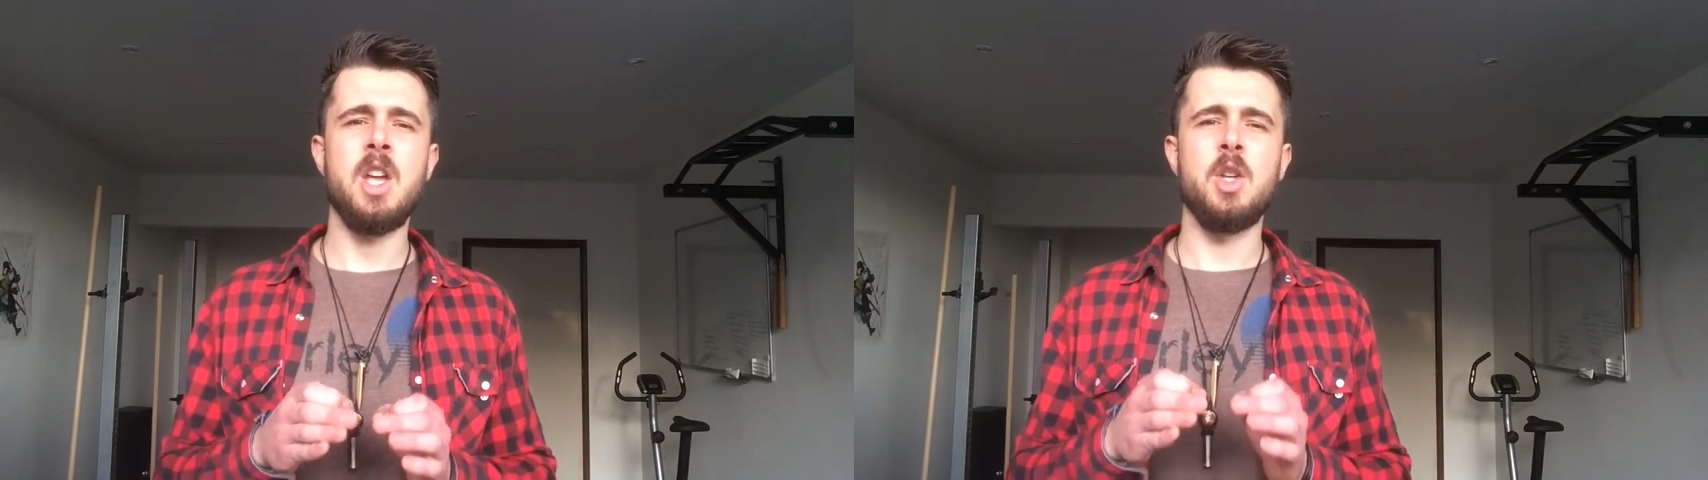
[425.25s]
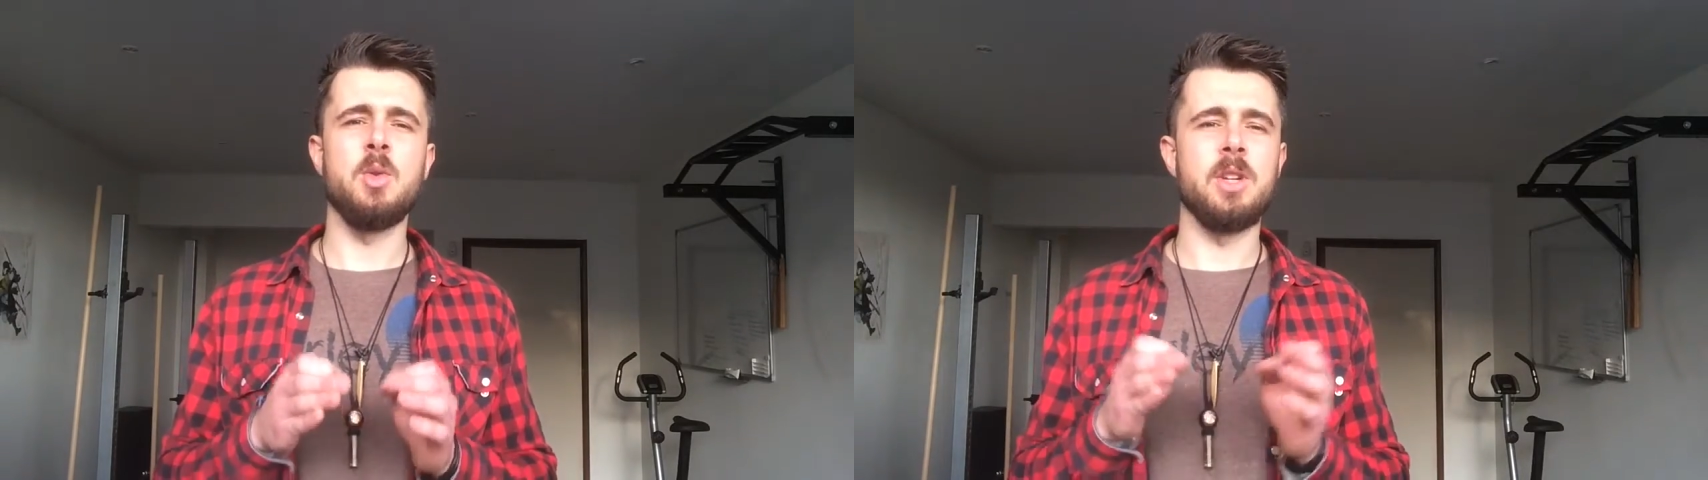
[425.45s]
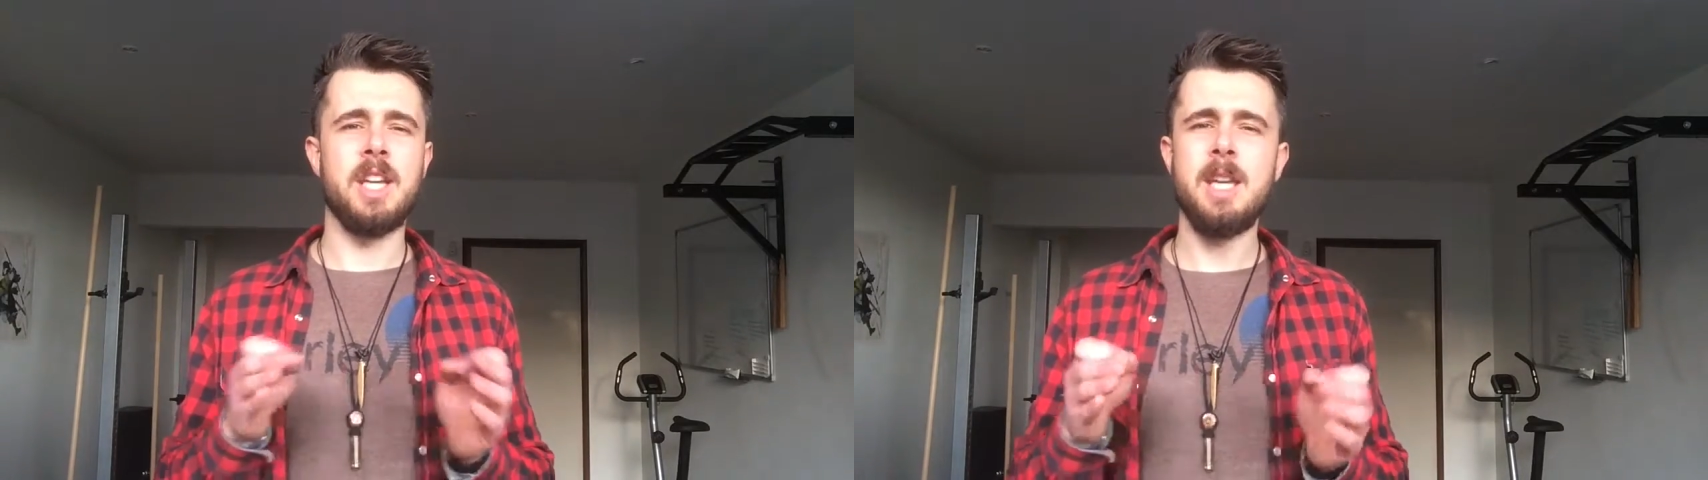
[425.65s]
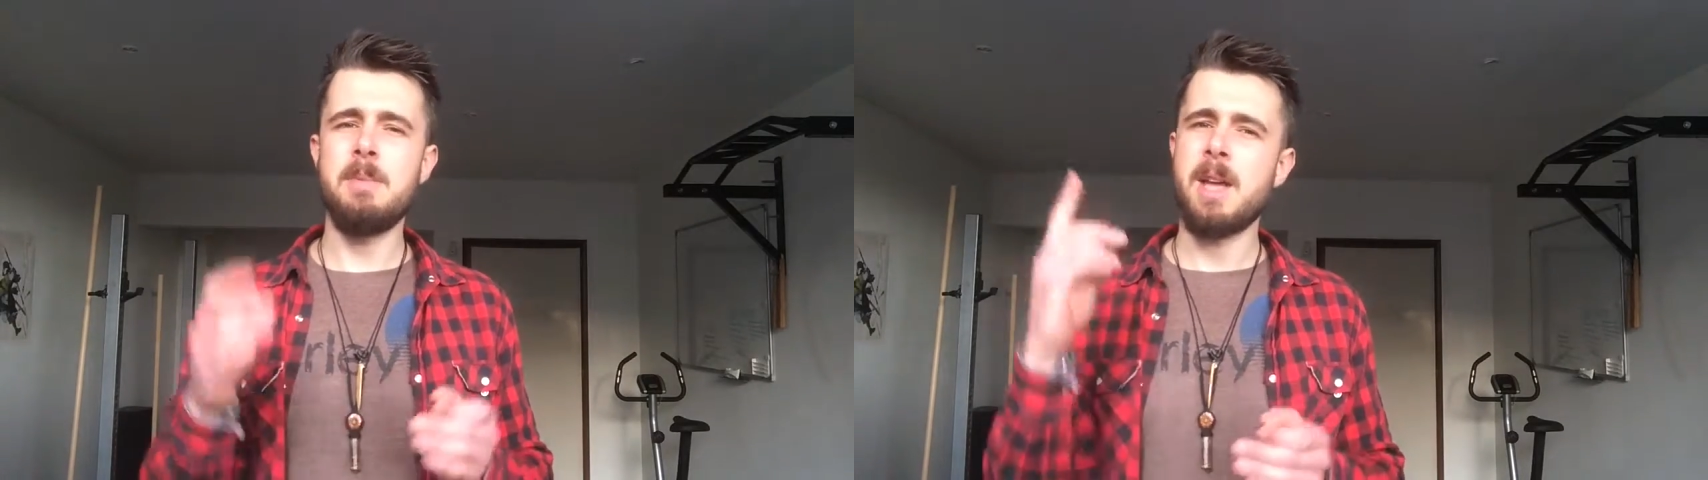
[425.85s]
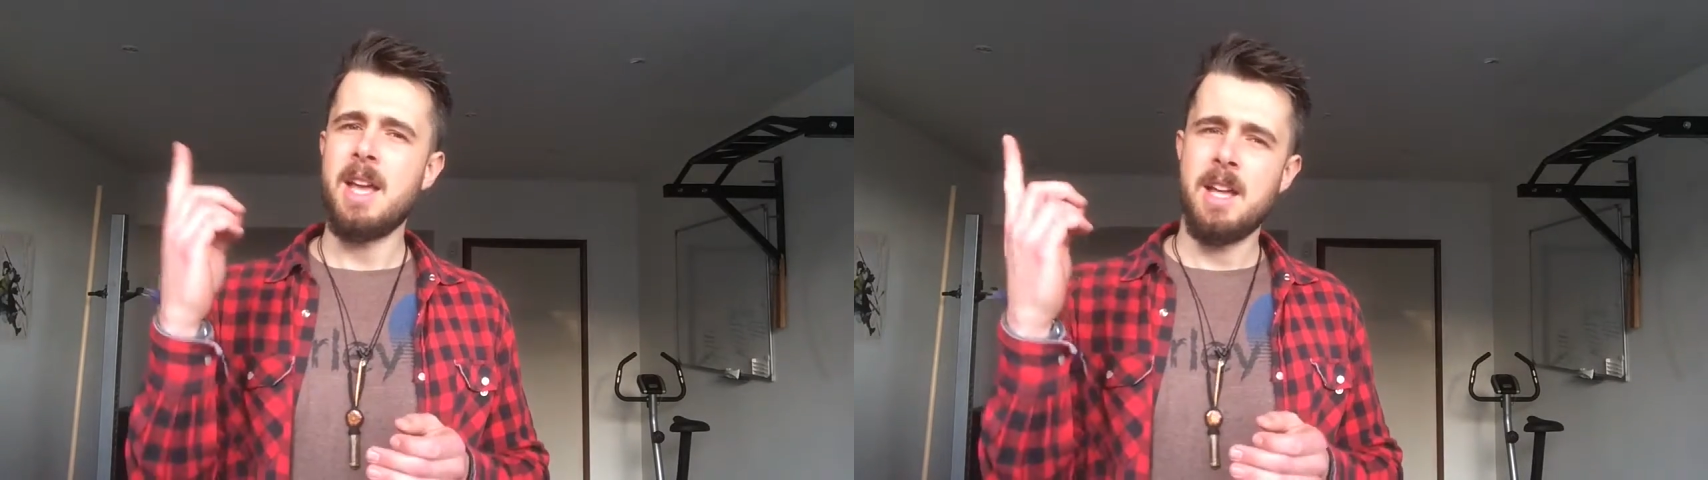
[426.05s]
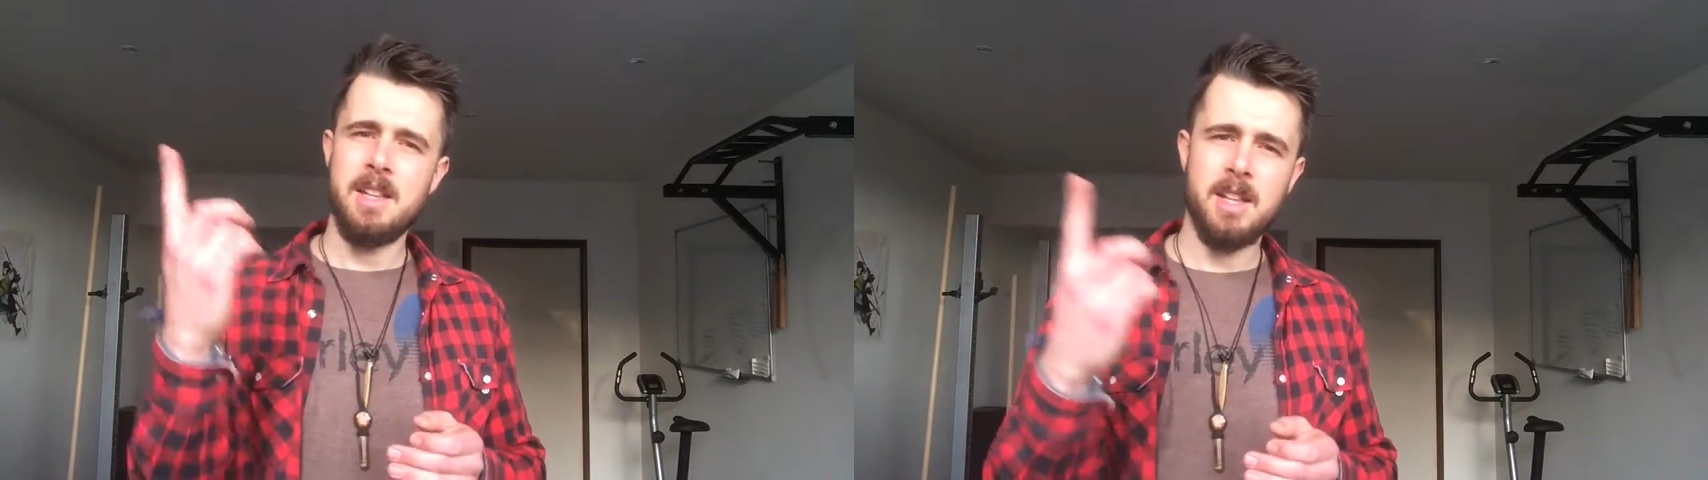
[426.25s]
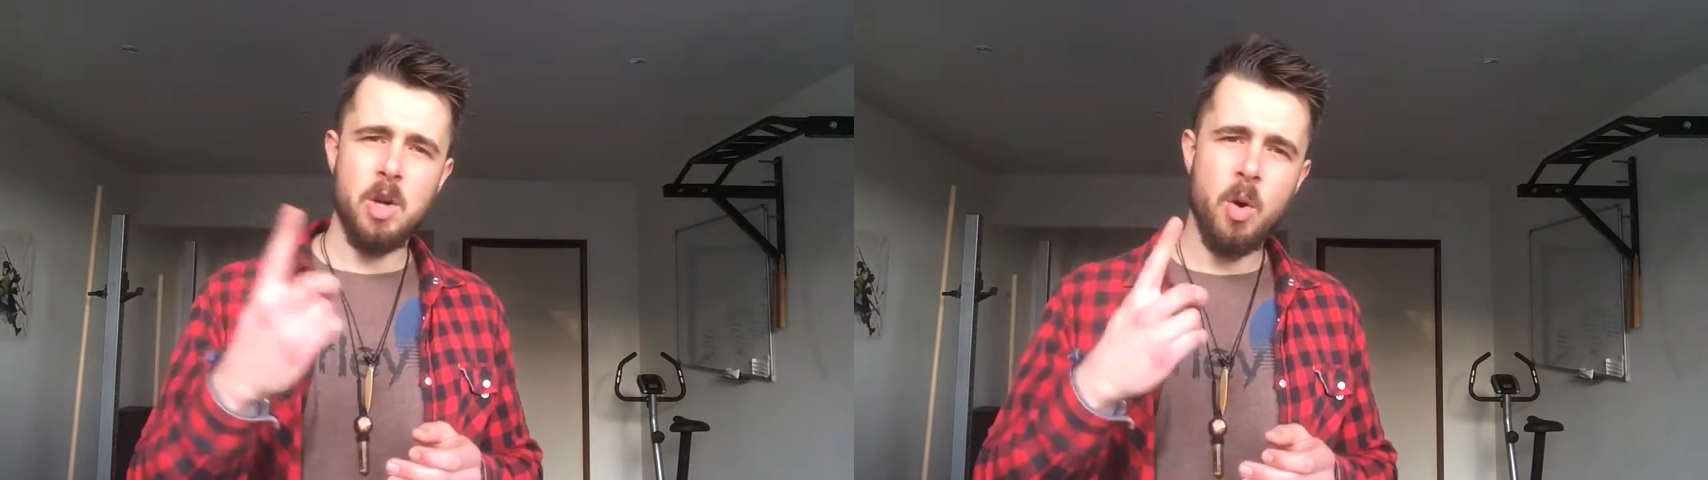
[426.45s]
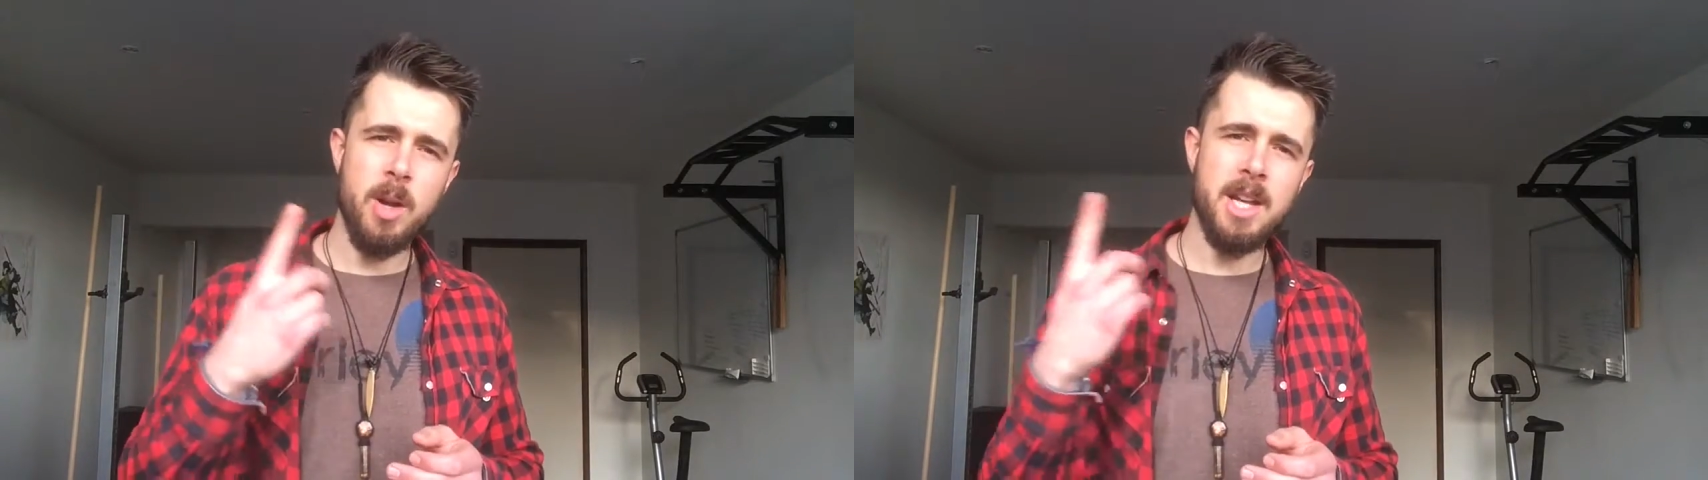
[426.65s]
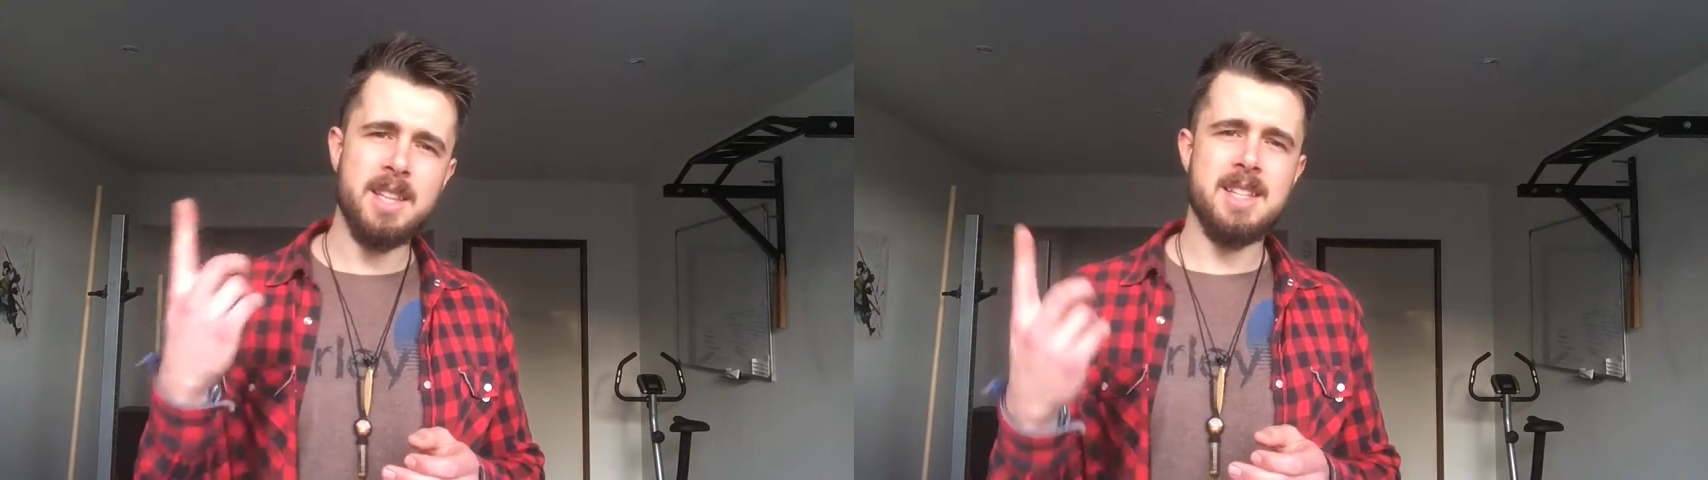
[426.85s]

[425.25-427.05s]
you will keep going in